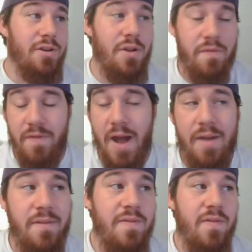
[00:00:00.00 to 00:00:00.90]
They're
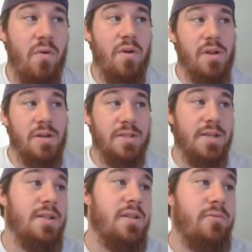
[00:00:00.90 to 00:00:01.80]
5-4. They're
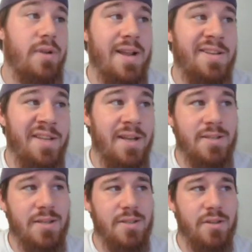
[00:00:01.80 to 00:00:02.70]
6-3 ATS,
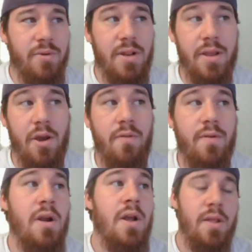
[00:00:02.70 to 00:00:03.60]
6-3 the over.